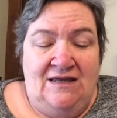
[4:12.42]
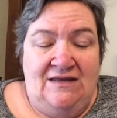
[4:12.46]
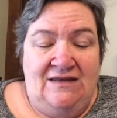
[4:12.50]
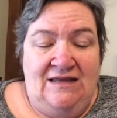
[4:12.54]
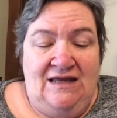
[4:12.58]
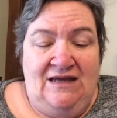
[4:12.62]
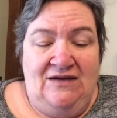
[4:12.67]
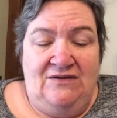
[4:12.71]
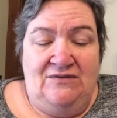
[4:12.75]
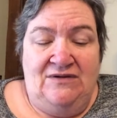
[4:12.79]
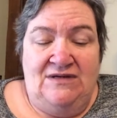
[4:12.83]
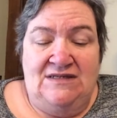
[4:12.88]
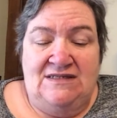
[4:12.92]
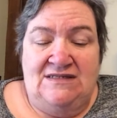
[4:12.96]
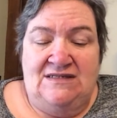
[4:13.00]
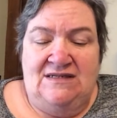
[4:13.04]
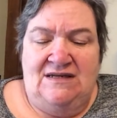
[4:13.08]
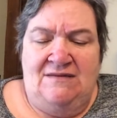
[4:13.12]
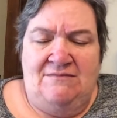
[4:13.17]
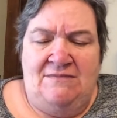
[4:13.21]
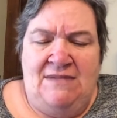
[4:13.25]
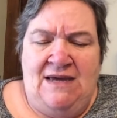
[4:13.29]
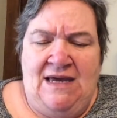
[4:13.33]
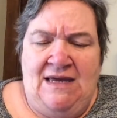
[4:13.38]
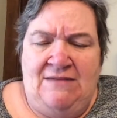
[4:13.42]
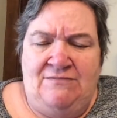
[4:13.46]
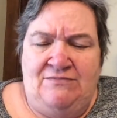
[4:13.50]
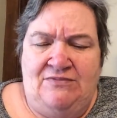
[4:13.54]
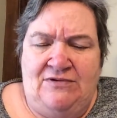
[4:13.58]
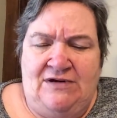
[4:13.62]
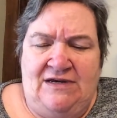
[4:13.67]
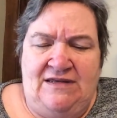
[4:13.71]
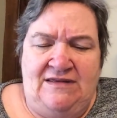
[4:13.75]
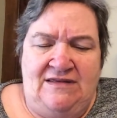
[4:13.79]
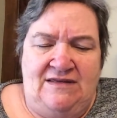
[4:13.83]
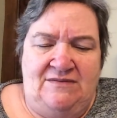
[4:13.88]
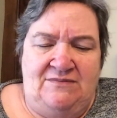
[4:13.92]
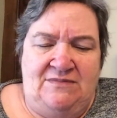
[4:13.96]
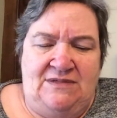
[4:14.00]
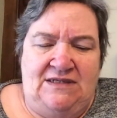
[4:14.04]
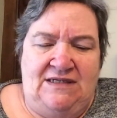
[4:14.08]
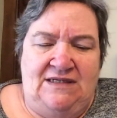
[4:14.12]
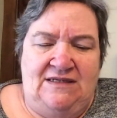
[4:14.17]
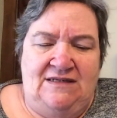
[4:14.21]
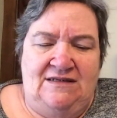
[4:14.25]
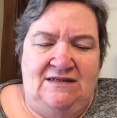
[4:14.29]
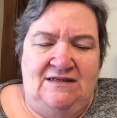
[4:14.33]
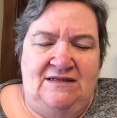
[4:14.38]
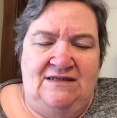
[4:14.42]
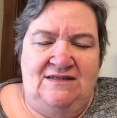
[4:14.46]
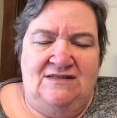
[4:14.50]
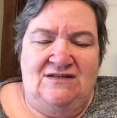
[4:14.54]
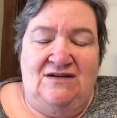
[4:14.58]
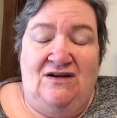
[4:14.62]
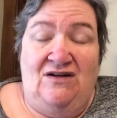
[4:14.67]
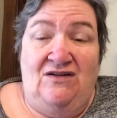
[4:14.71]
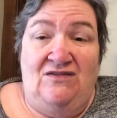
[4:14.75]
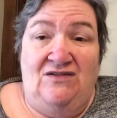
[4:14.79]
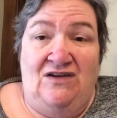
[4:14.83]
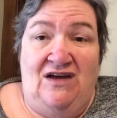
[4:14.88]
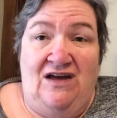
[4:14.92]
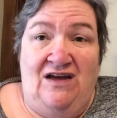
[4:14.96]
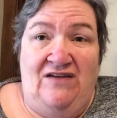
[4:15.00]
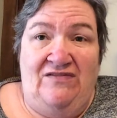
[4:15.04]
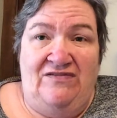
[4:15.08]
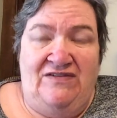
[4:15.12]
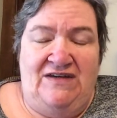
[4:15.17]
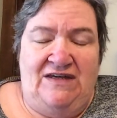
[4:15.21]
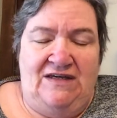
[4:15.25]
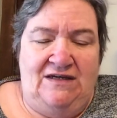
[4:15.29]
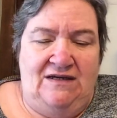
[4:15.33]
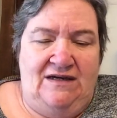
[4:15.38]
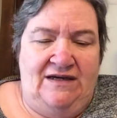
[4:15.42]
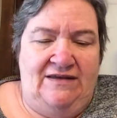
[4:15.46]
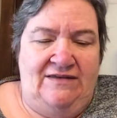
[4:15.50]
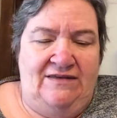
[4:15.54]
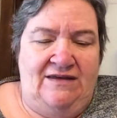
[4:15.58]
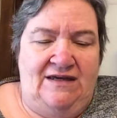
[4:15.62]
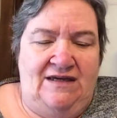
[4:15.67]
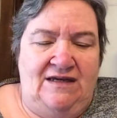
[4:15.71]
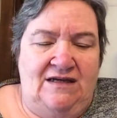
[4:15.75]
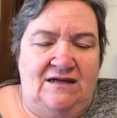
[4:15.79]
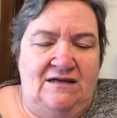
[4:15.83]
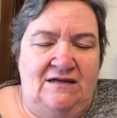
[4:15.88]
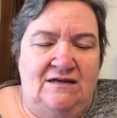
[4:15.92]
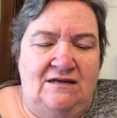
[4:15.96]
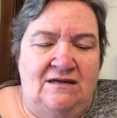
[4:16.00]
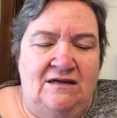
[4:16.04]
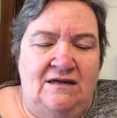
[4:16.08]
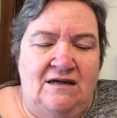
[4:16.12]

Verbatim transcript: That Grace did a mad breath at me. It's called Huffy, I think.